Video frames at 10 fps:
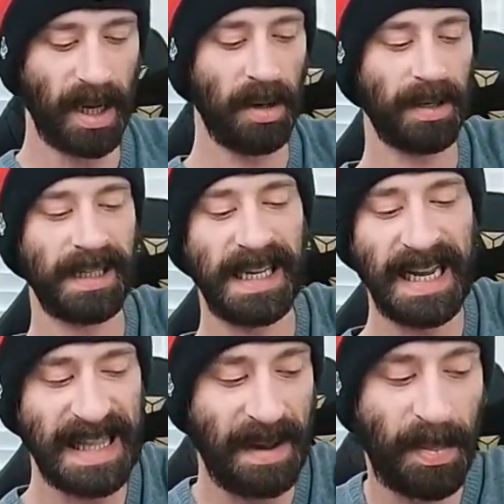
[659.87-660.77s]
We're going to
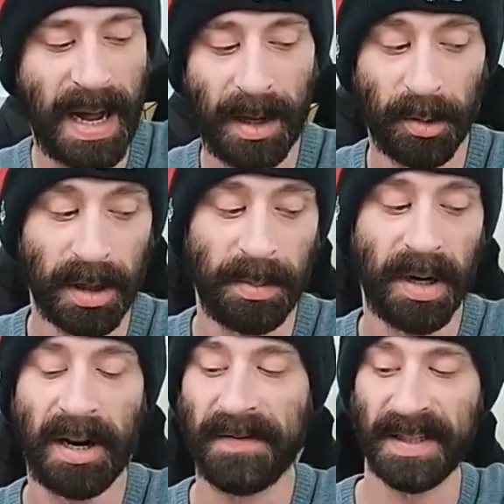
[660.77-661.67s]
take that pile. We're going to put
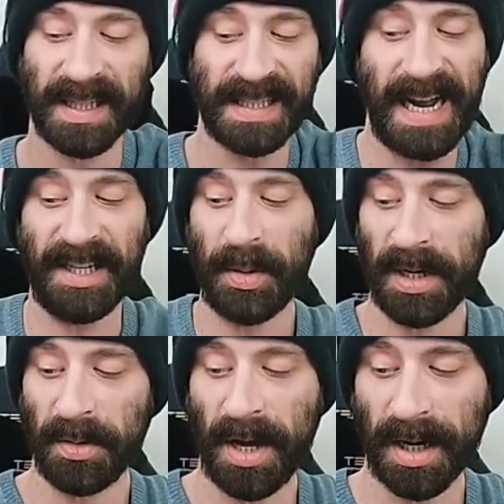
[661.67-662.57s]
it off to the side so I
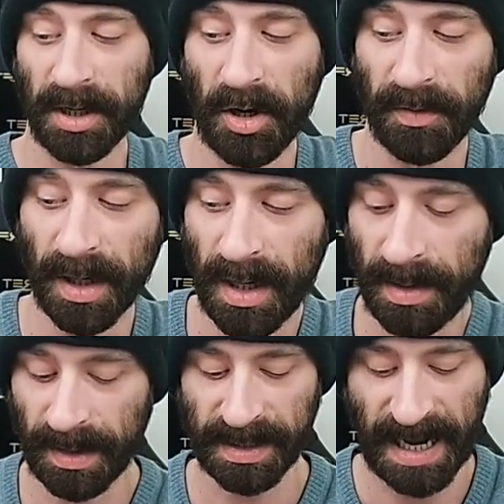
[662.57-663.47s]
don't knock it over,
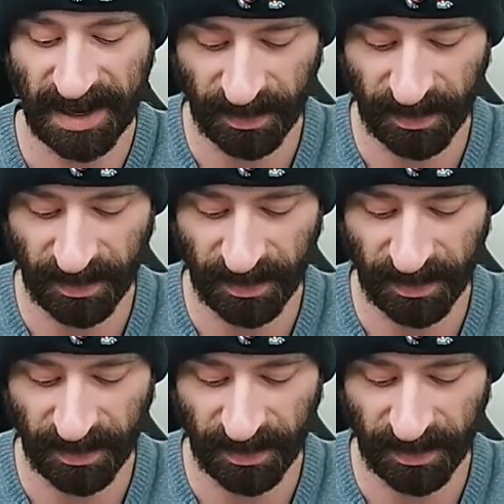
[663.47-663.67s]
because I have